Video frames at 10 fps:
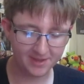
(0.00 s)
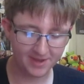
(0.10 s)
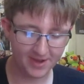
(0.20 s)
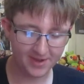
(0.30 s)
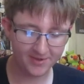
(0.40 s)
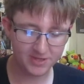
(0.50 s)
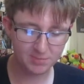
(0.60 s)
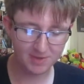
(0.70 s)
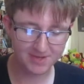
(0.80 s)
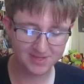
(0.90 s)
like outer
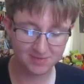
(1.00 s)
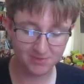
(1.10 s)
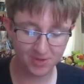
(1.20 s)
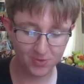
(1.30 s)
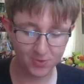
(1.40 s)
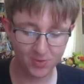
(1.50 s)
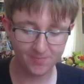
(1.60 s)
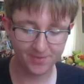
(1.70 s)
space. It's really cool.